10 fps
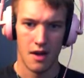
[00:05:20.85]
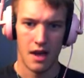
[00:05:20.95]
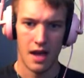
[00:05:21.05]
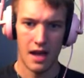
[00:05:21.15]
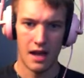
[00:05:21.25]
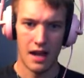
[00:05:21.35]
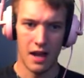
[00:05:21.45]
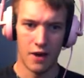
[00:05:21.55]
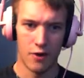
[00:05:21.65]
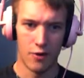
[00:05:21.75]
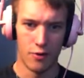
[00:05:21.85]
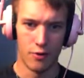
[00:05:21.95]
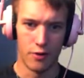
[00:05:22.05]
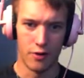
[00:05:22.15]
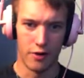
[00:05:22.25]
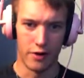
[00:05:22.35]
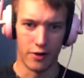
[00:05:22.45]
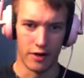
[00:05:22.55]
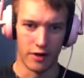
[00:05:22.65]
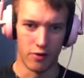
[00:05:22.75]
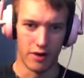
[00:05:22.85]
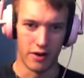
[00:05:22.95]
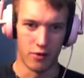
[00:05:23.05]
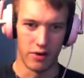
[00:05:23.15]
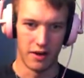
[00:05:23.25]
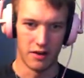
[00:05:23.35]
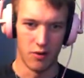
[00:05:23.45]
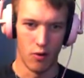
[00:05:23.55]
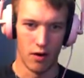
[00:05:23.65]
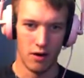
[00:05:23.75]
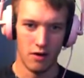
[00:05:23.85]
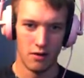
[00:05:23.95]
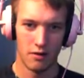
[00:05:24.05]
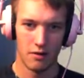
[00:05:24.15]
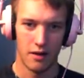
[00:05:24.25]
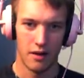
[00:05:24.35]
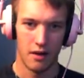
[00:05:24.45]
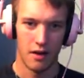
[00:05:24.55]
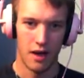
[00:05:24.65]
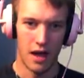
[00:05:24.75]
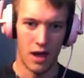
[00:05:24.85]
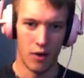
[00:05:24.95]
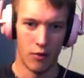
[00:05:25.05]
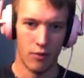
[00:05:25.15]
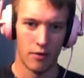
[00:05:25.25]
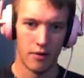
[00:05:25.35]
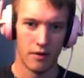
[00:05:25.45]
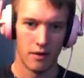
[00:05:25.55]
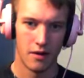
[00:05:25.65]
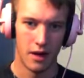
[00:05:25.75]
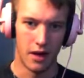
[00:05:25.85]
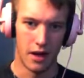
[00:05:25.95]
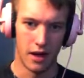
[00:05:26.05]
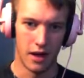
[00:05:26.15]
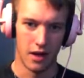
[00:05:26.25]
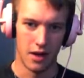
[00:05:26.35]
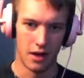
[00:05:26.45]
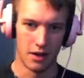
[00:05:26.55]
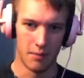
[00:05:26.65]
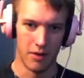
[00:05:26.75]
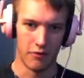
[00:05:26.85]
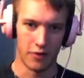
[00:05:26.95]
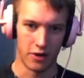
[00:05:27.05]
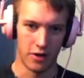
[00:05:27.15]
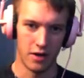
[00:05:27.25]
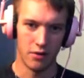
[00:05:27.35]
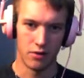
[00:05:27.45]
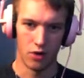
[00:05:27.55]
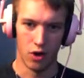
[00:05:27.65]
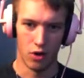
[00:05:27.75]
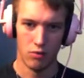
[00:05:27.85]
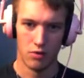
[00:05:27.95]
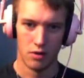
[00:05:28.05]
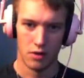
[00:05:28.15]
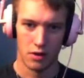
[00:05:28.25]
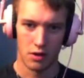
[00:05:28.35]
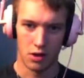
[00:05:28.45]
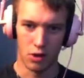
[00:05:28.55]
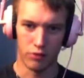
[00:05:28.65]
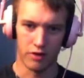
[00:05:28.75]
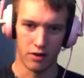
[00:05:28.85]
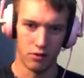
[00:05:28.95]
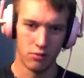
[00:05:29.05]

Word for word: Hello, Dory, Dory, Dory, Dory, Door. Hello. Any motherfucker here? No. Closing you.